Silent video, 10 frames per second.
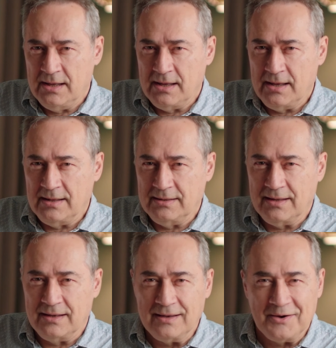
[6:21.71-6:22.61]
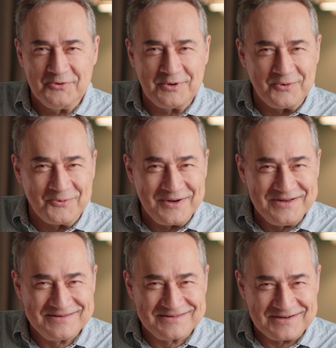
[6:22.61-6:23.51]
And now you are
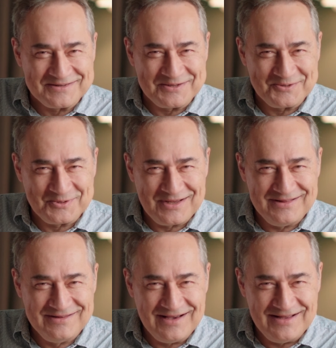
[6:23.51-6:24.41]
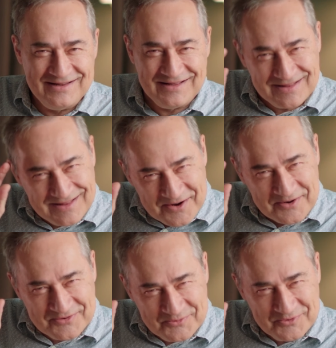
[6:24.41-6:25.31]
already starting to get the idea that
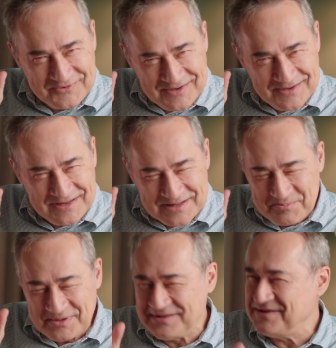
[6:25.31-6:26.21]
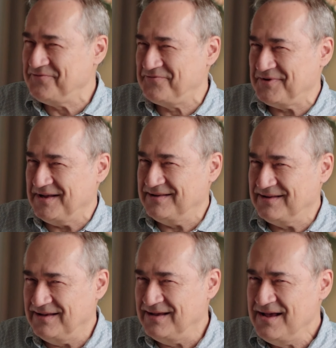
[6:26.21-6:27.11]
Erickson was a little bit different.
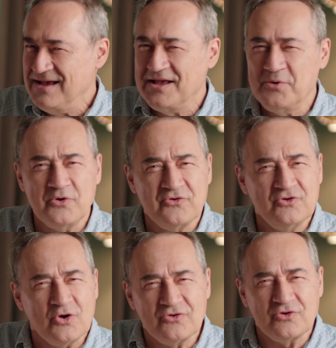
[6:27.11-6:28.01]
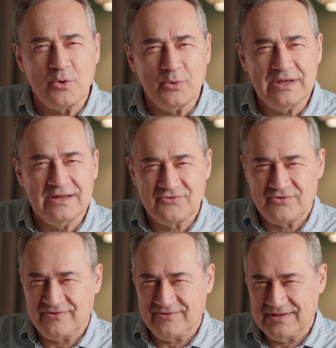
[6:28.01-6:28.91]
He was not so
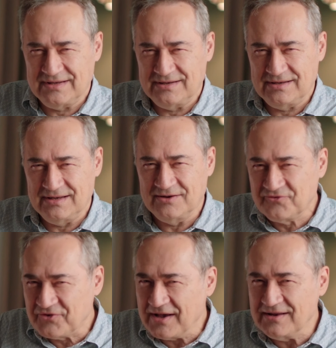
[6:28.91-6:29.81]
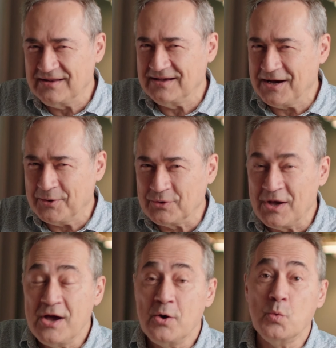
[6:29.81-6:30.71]
interested in finding out
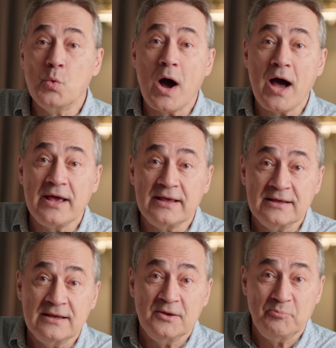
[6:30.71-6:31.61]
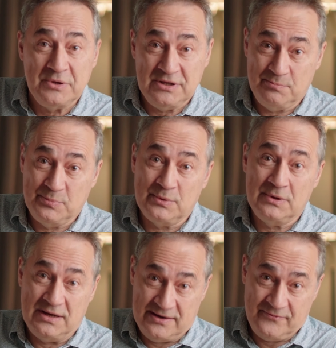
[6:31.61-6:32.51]
why
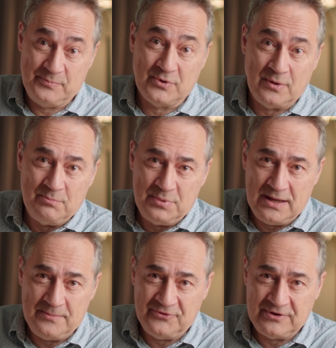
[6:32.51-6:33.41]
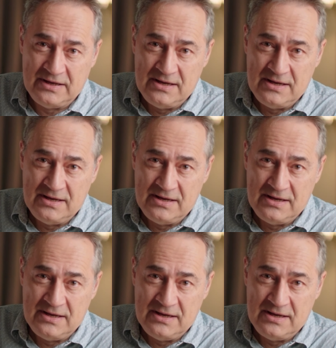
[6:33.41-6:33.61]
people have problems.